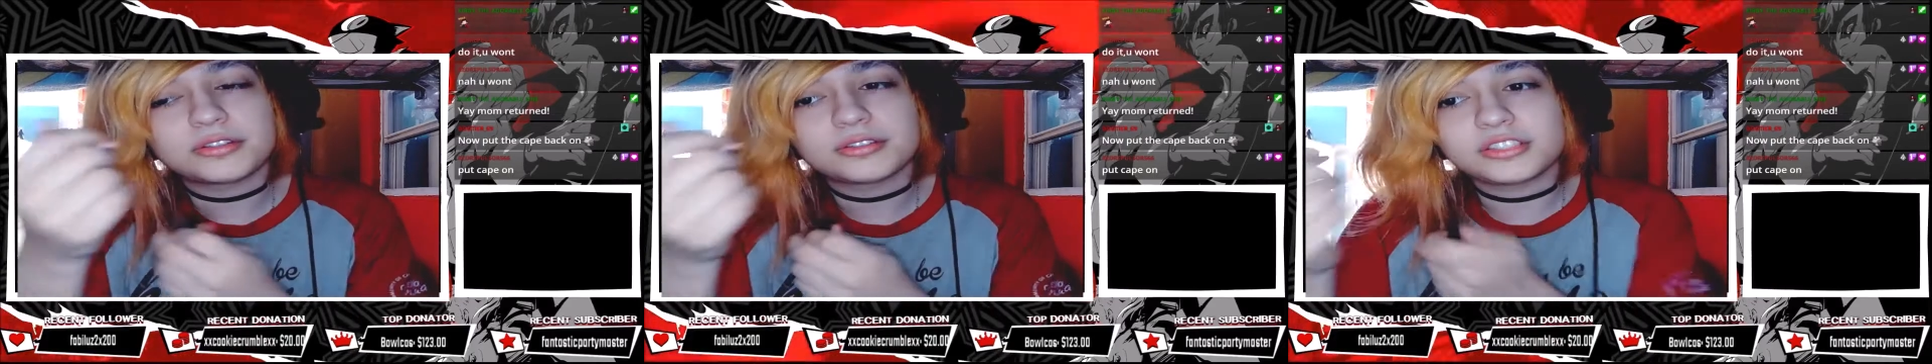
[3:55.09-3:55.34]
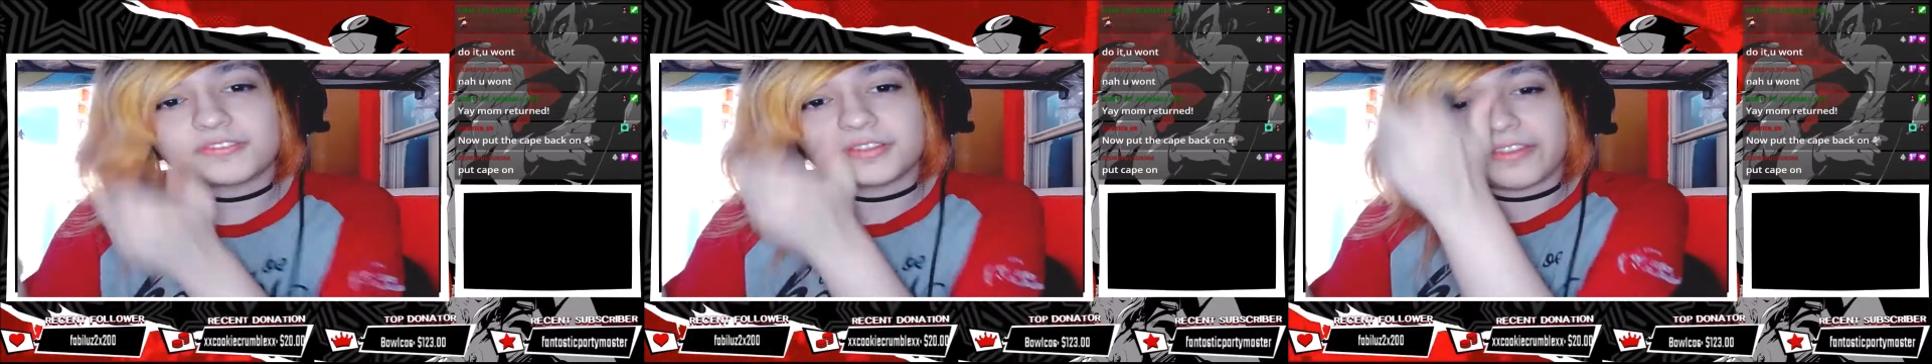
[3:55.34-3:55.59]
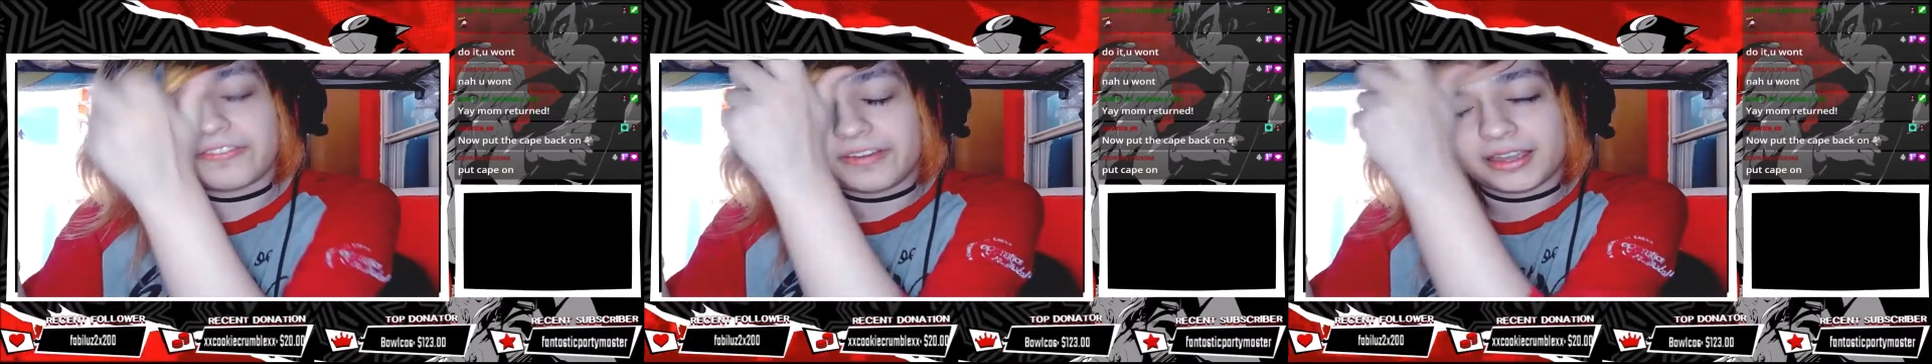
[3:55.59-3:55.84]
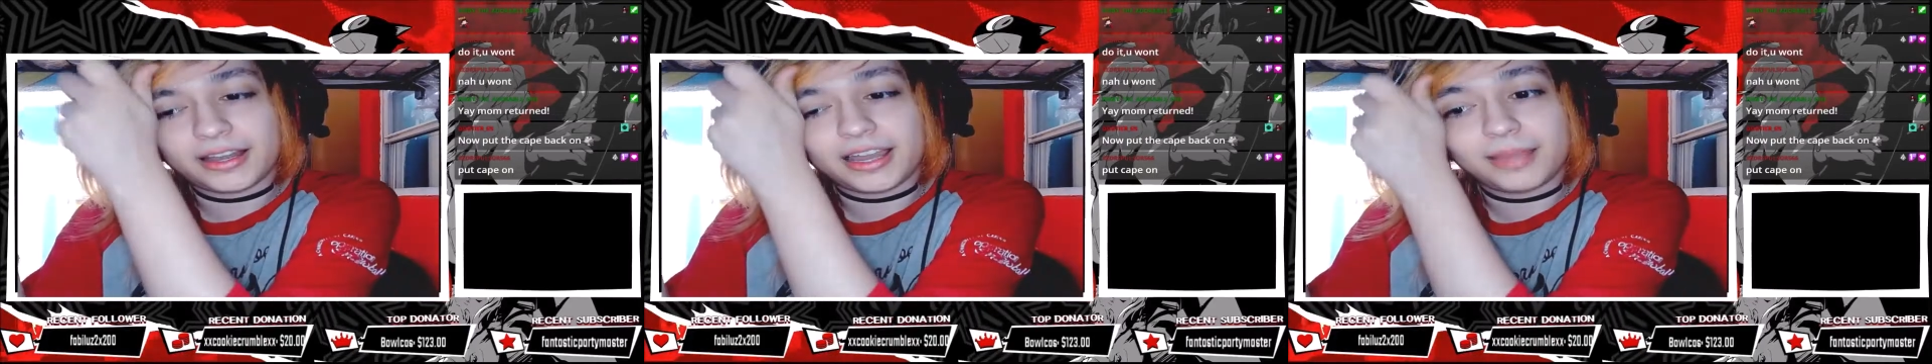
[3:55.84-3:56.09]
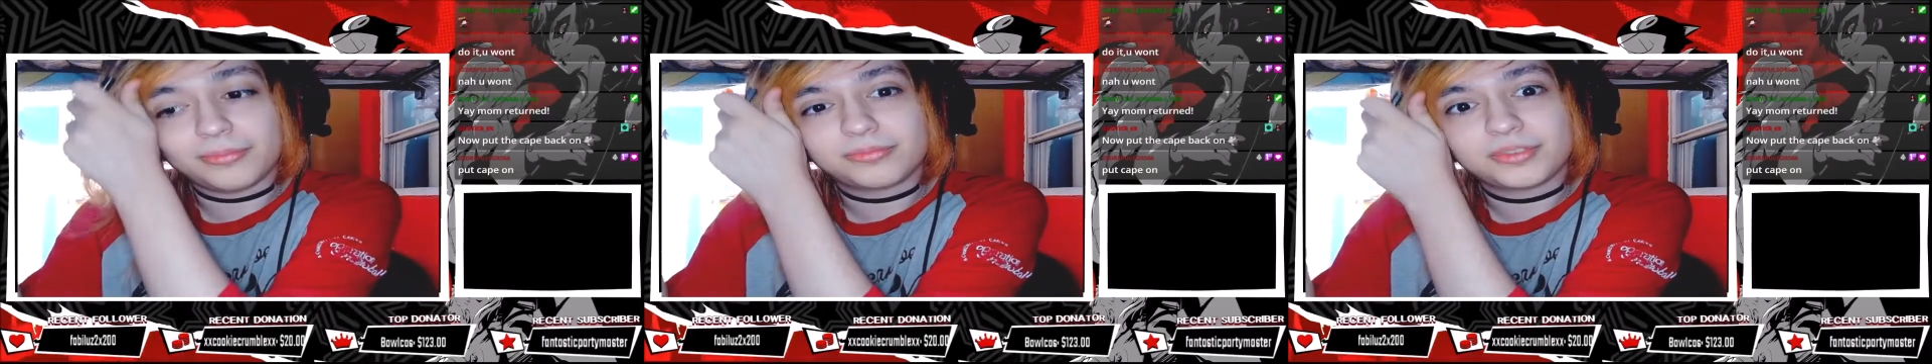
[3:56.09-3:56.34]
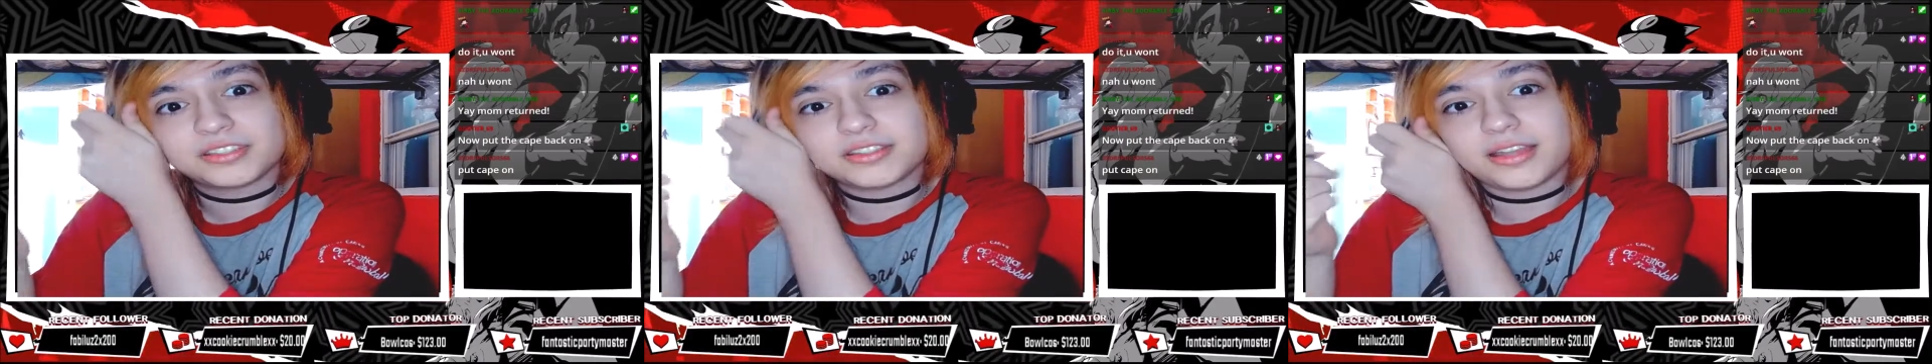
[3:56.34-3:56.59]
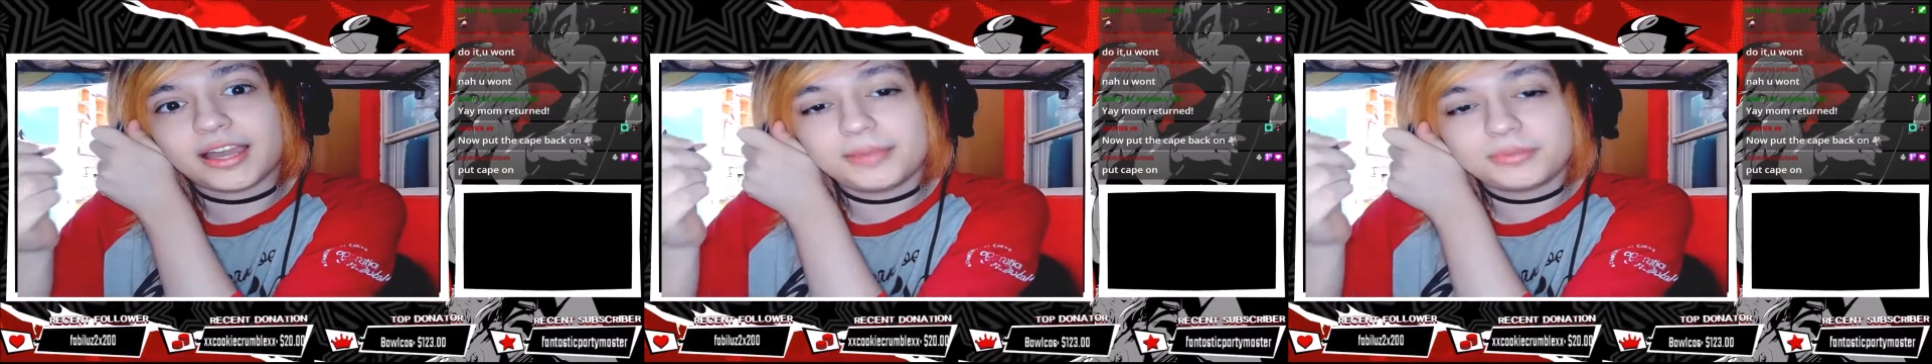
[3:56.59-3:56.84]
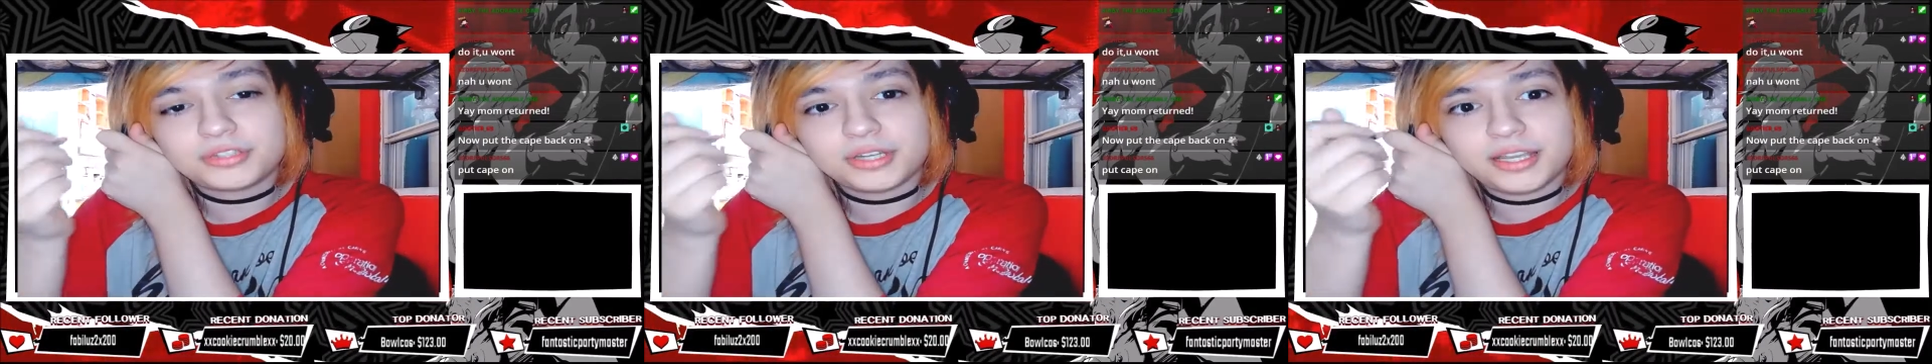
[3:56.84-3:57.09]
Just for the fucking hype. Because of the hype train,